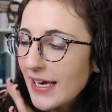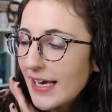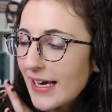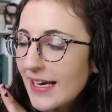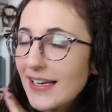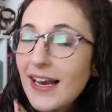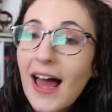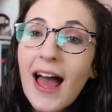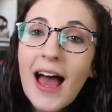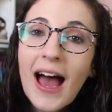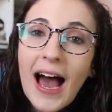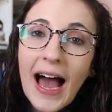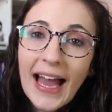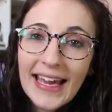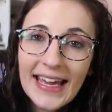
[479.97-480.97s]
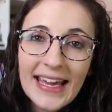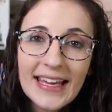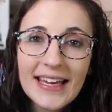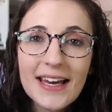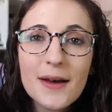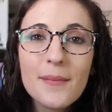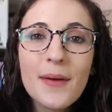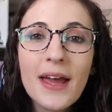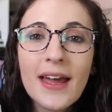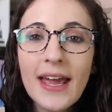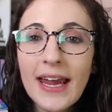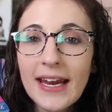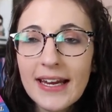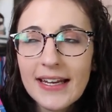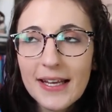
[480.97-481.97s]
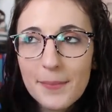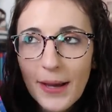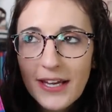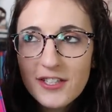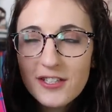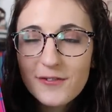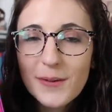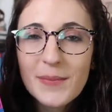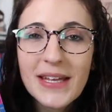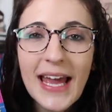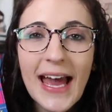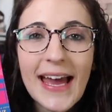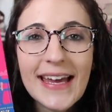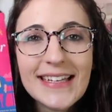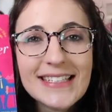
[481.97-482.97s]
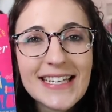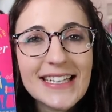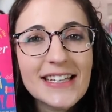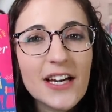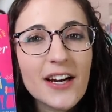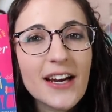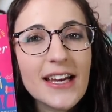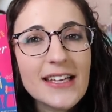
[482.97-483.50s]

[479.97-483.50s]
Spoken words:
And I am 80 pages from the end, and there